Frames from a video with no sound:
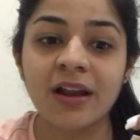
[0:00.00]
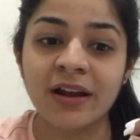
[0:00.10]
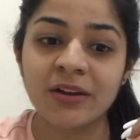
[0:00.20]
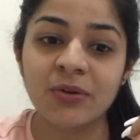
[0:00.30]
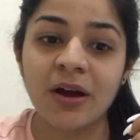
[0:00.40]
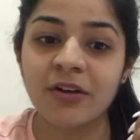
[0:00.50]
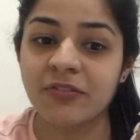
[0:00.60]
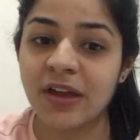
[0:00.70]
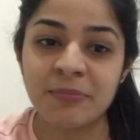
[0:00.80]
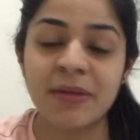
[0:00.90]
and you have
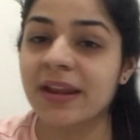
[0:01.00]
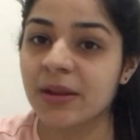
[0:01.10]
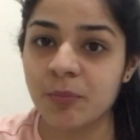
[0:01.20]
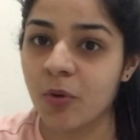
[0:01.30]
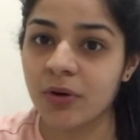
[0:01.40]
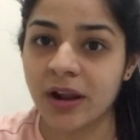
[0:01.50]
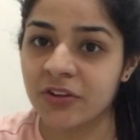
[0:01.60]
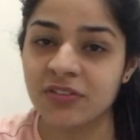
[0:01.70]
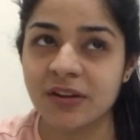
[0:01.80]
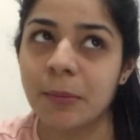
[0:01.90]
many more. I
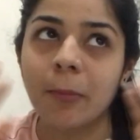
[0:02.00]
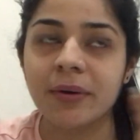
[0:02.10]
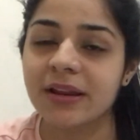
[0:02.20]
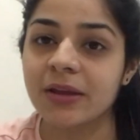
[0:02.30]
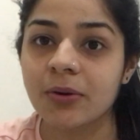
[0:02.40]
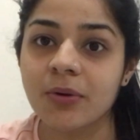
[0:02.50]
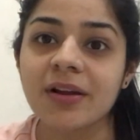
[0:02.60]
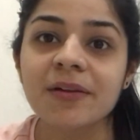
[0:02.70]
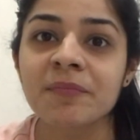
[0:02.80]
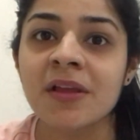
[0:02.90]
just remember DK Goyal.